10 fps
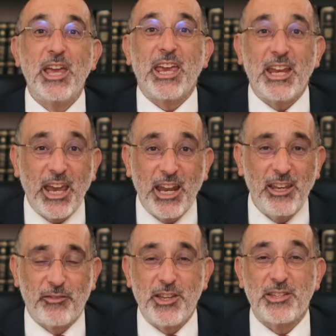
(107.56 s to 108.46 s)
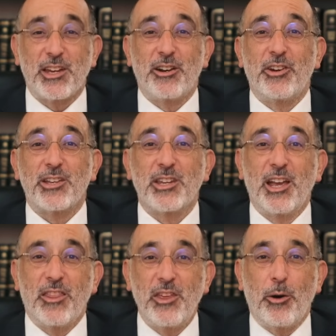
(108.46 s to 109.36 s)
in any of these areas,
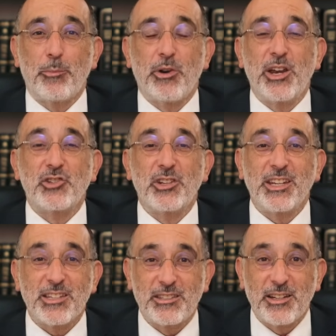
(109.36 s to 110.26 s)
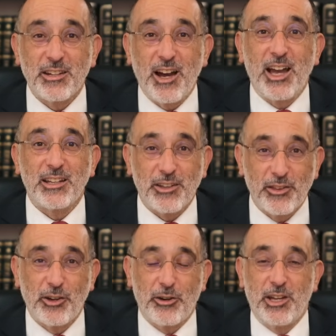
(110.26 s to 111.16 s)
the operation is denied
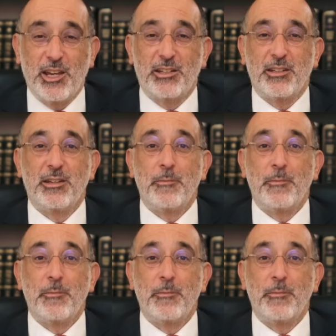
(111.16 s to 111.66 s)
the go-ahead.